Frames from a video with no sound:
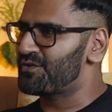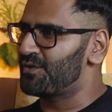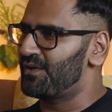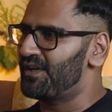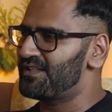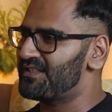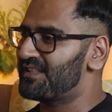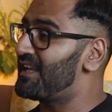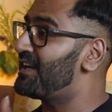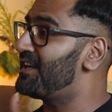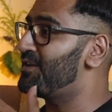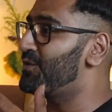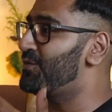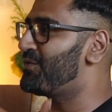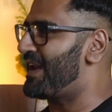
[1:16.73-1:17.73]
So let's get
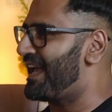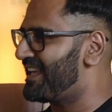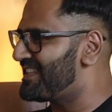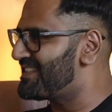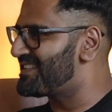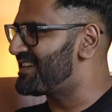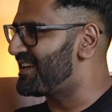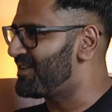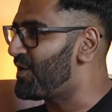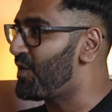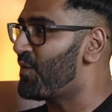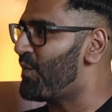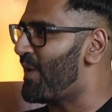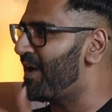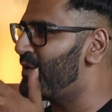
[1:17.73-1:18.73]
into Frankenstein.
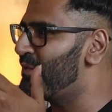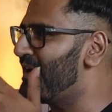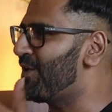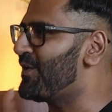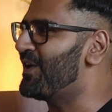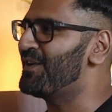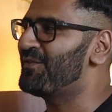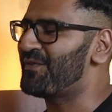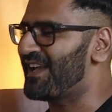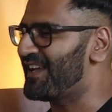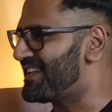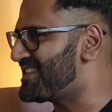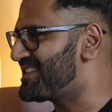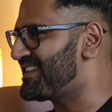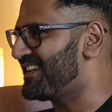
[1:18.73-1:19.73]
Why do we call it
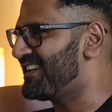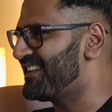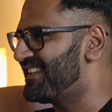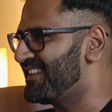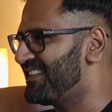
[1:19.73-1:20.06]
Frankenstein?